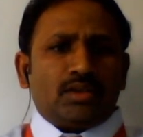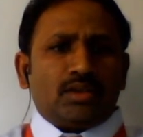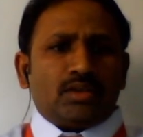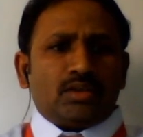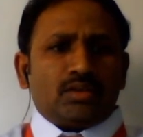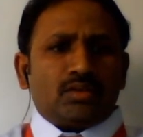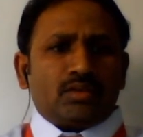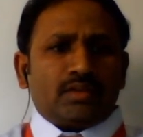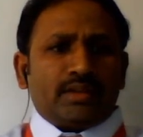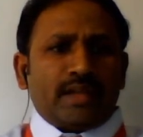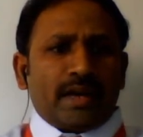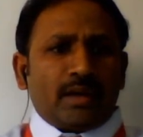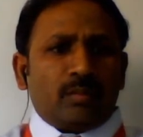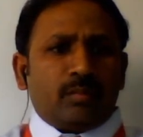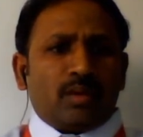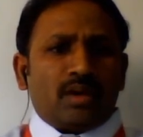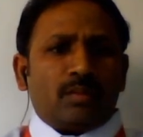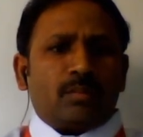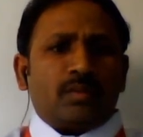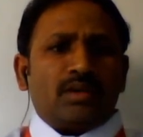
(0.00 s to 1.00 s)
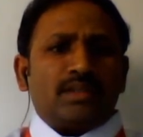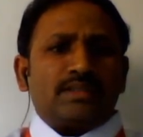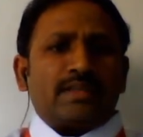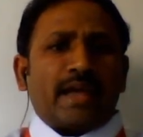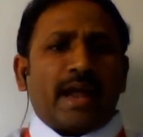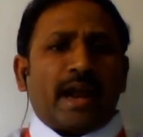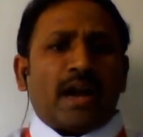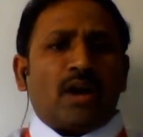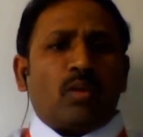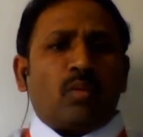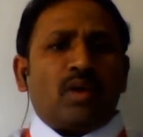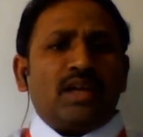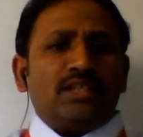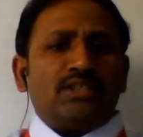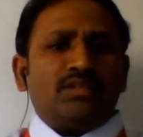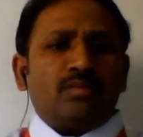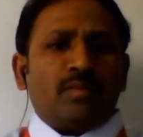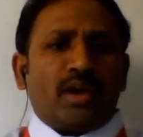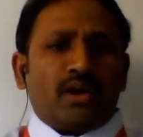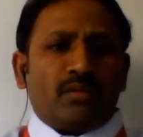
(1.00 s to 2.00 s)
So that purpose,
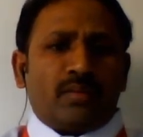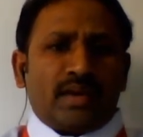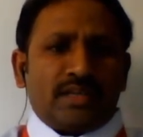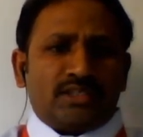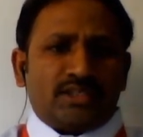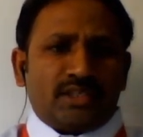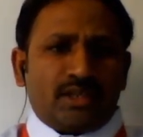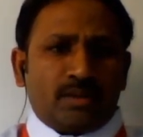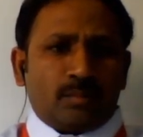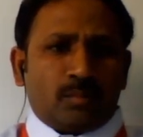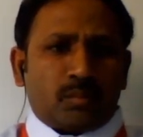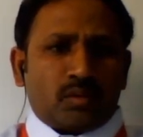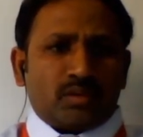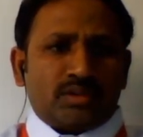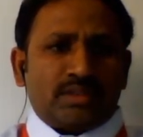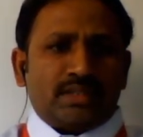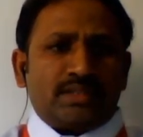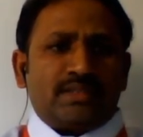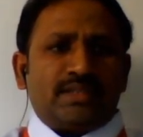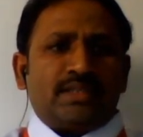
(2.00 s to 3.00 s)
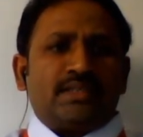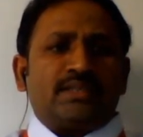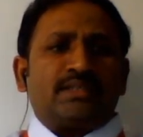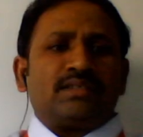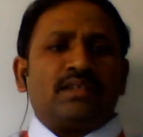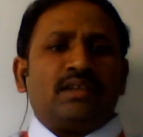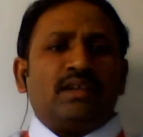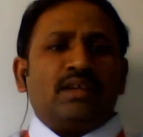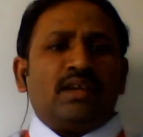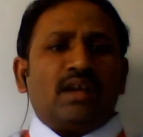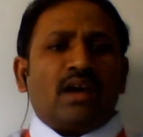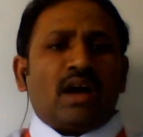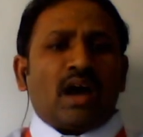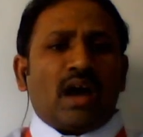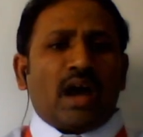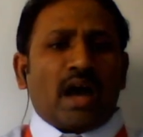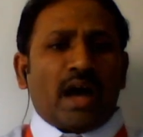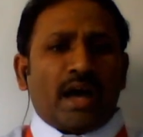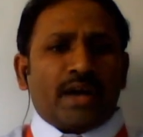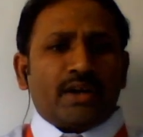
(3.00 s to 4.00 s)
advanced manufacturing processes
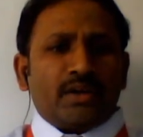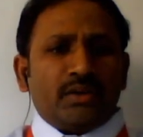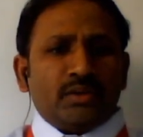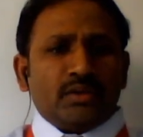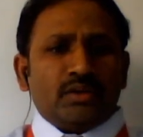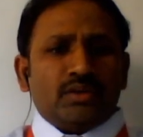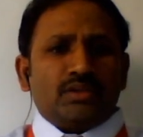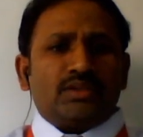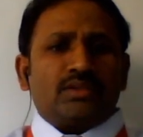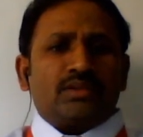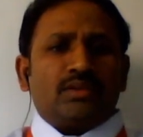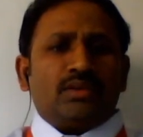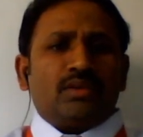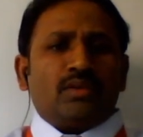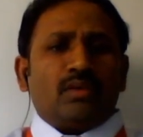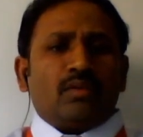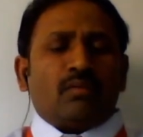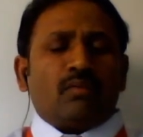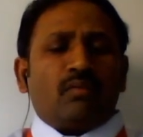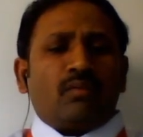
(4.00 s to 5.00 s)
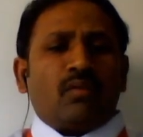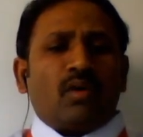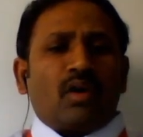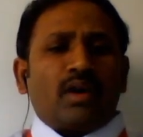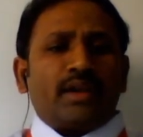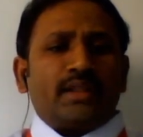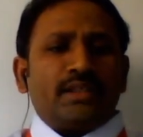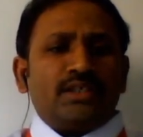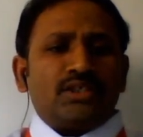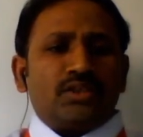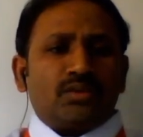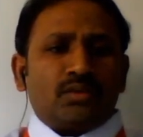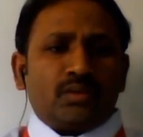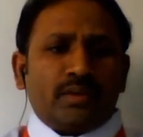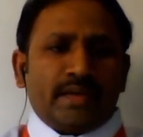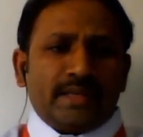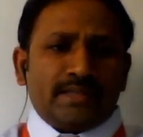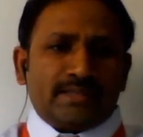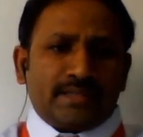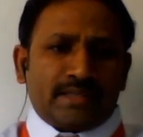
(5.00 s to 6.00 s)
are used for this
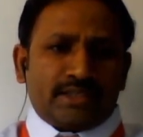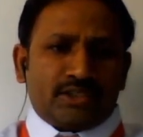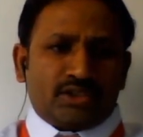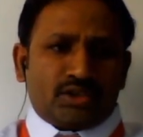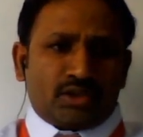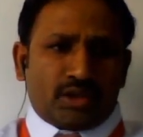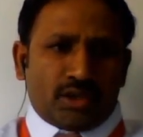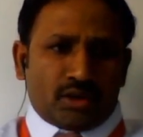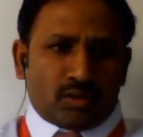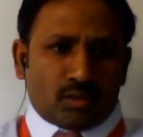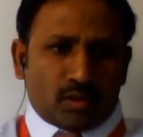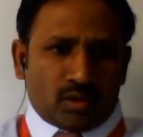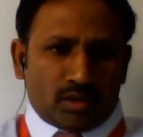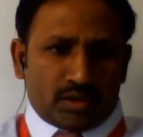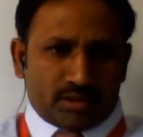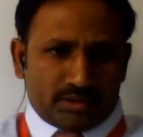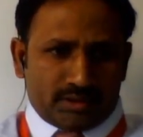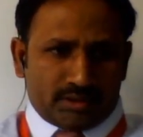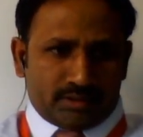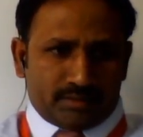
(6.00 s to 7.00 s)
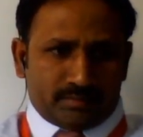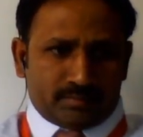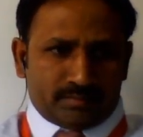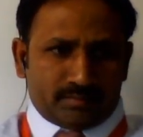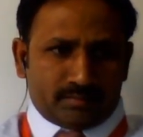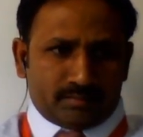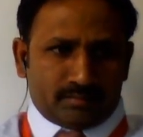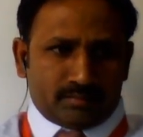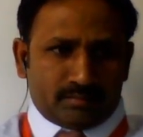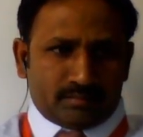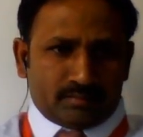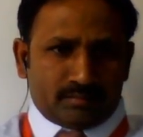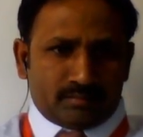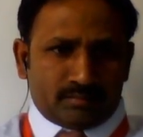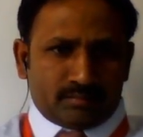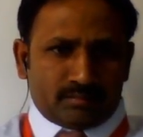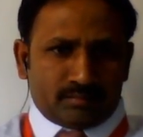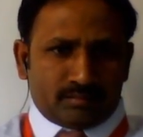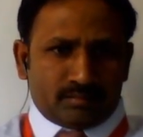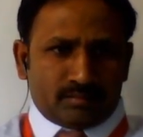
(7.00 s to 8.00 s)
today's age technology.
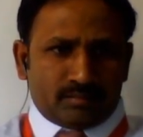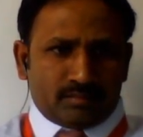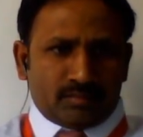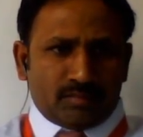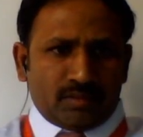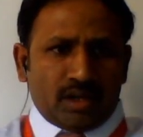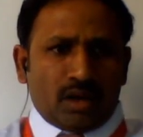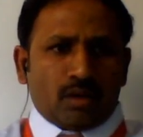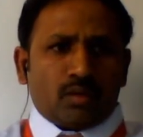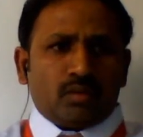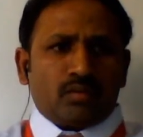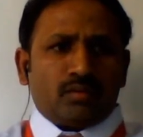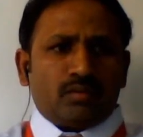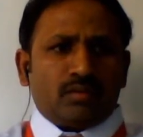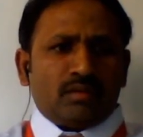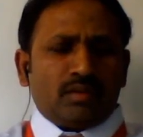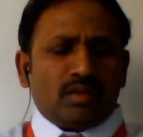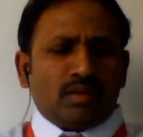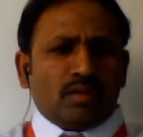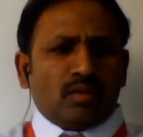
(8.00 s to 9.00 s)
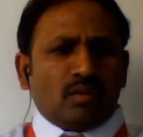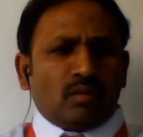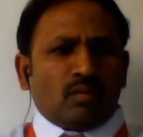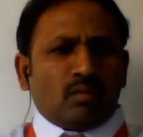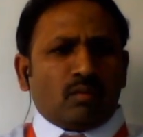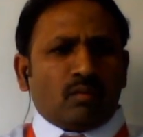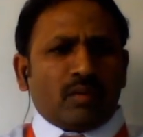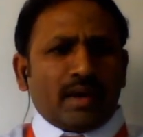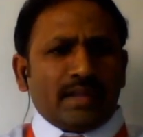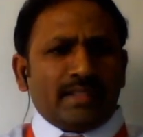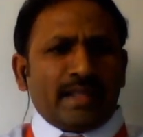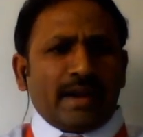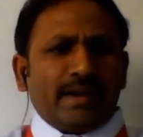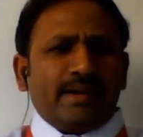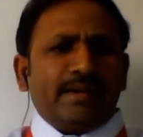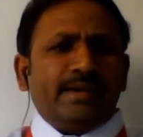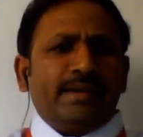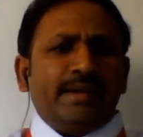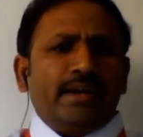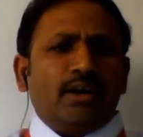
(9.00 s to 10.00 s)
Now, why
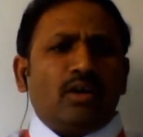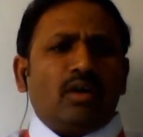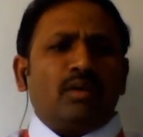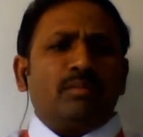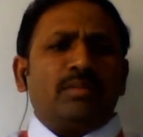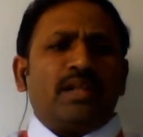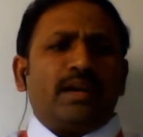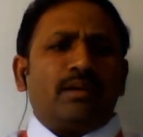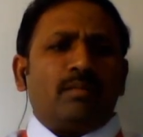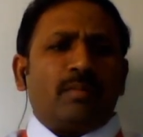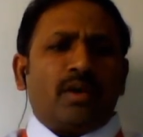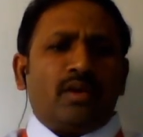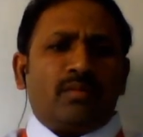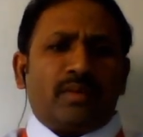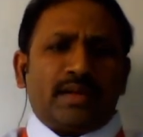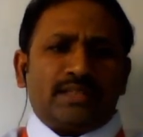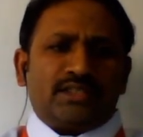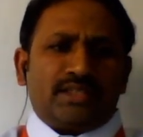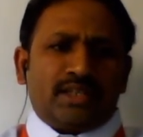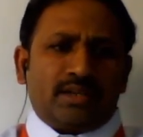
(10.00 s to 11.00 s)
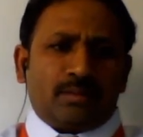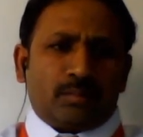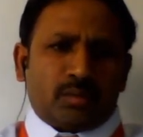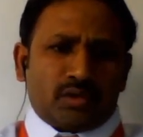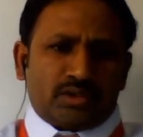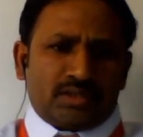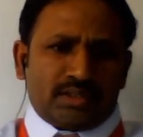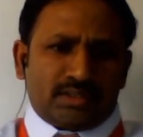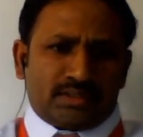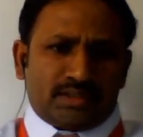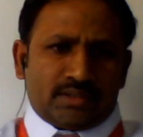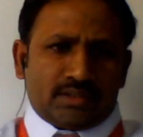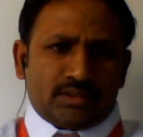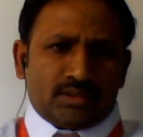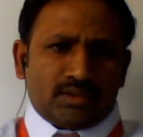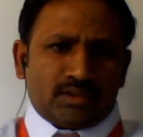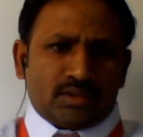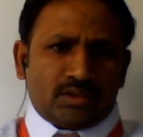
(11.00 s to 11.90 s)
that need of that manufacturing processes?